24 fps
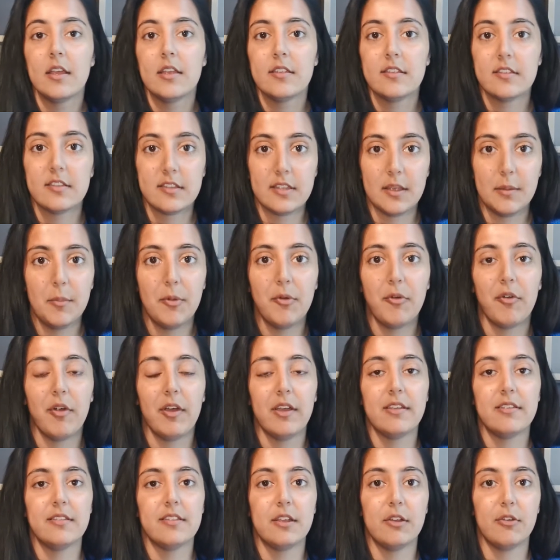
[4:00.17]

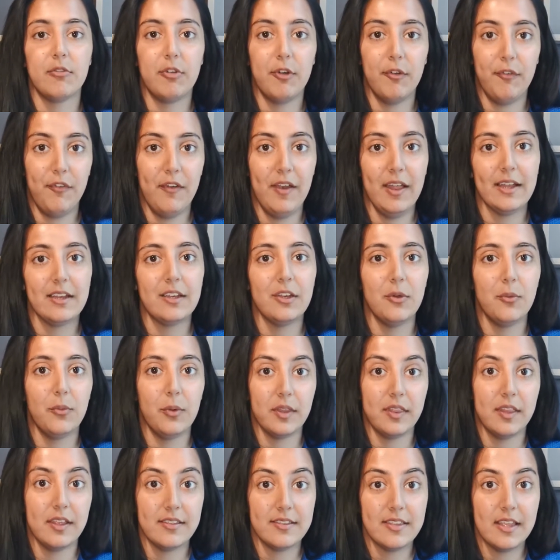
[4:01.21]
Summarizing, reflecting
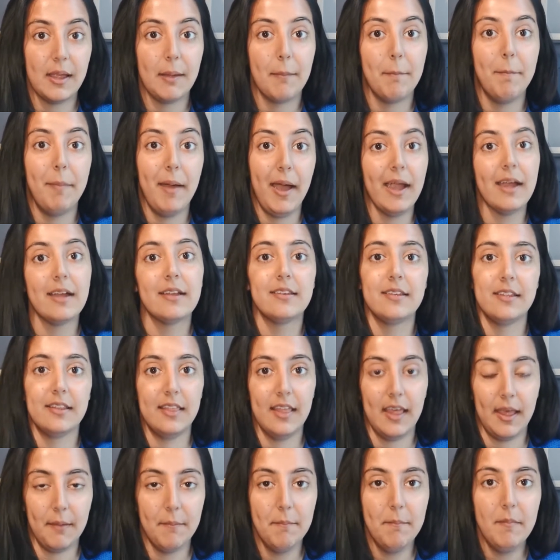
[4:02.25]
what they're saying back to
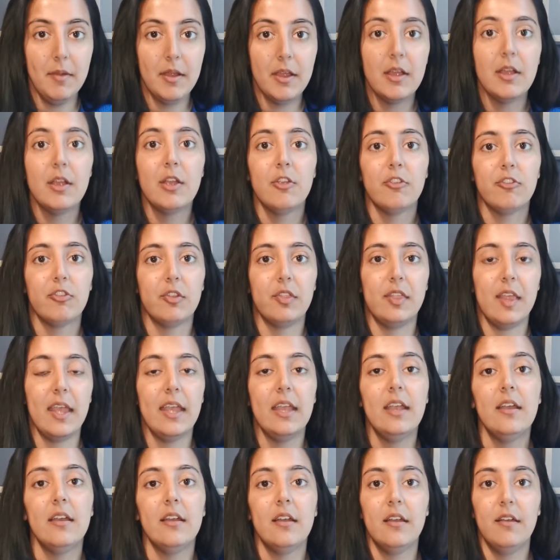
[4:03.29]
them so they
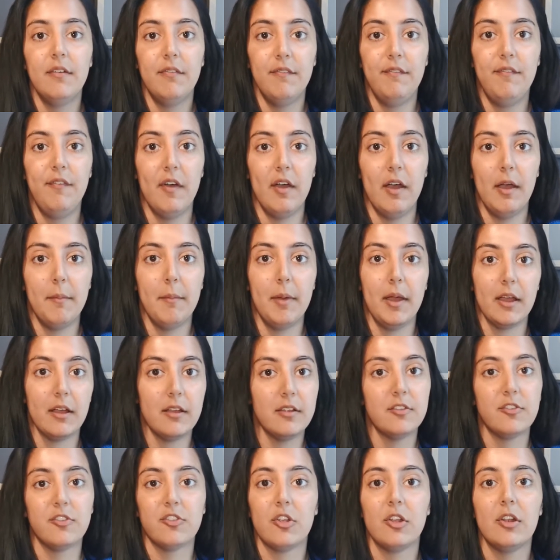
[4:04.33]
can confirm and
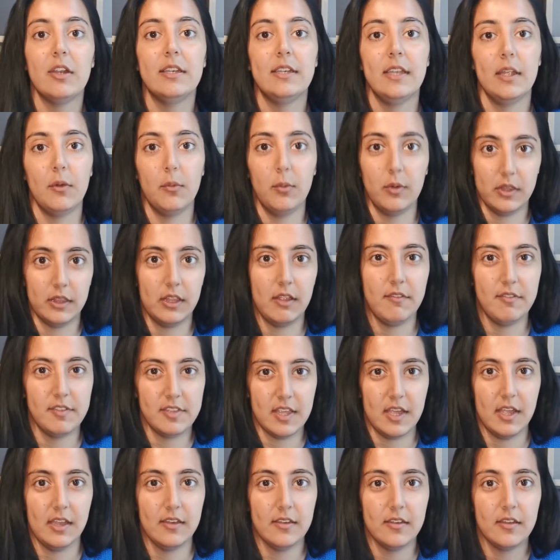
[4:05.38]
consolidate what they've
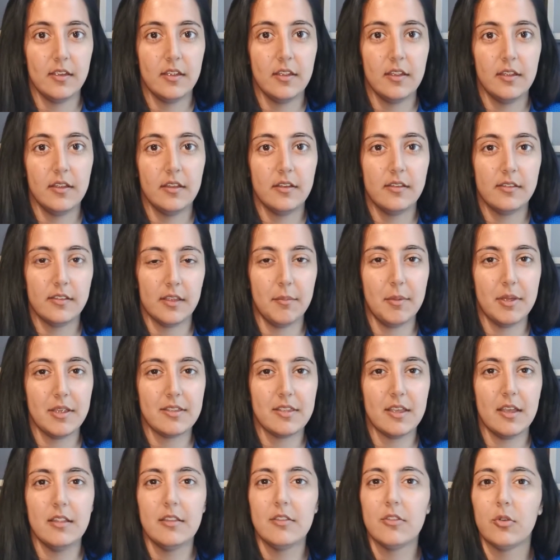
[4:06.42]
said. Does that make
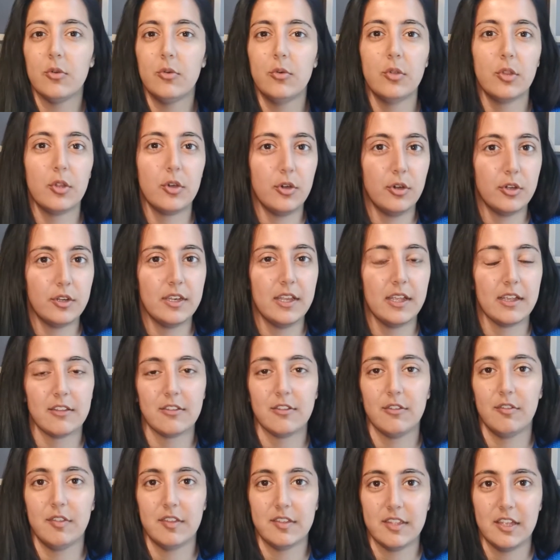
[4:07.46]
sense? Or the context
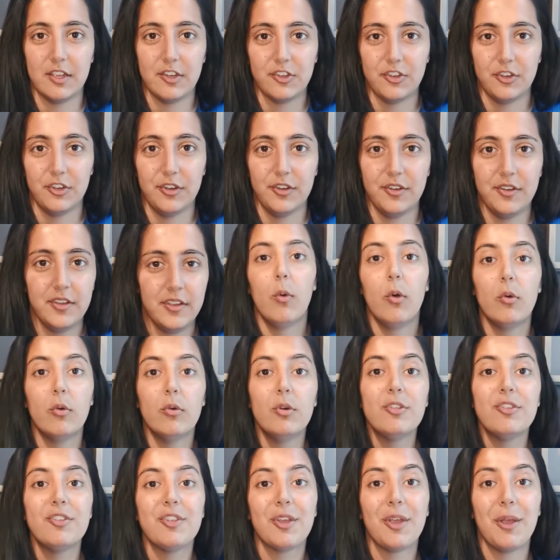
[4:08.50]
of the session. What
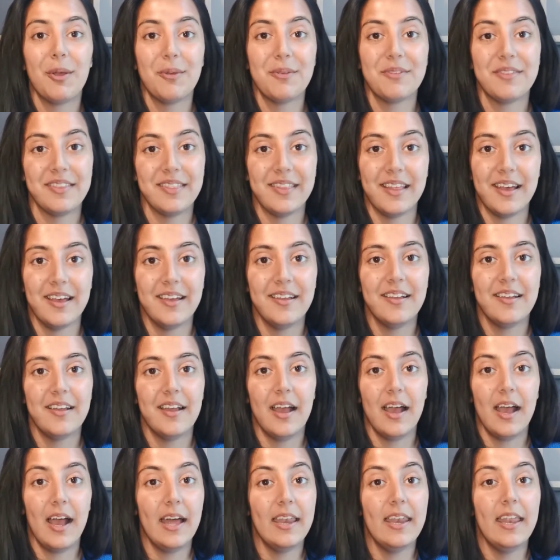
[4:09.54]
also goes in that
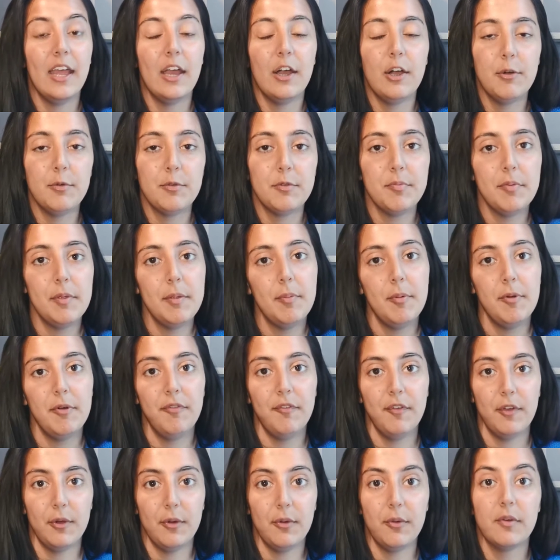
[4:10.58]
and helps people
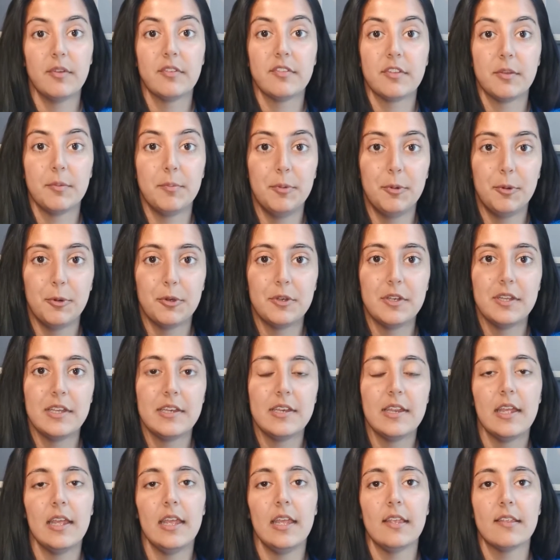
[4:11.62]
feel supported
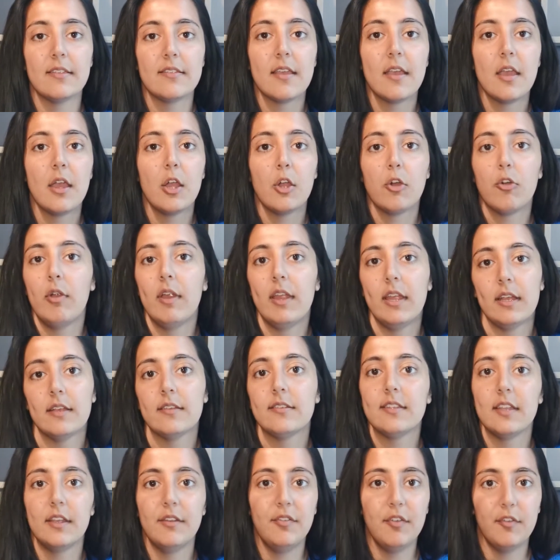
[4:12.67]
is creating a
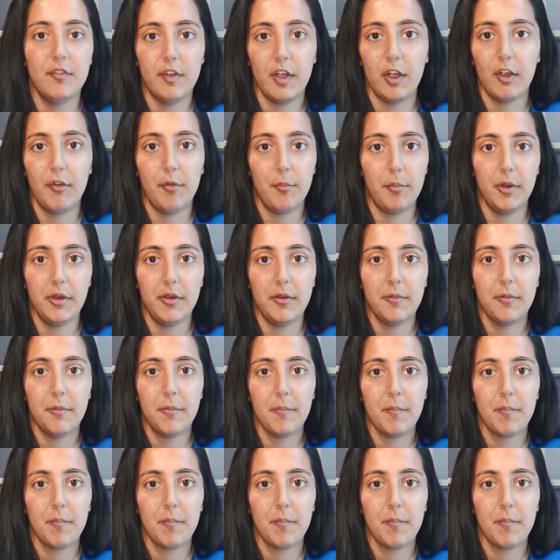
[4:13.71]
safe environment.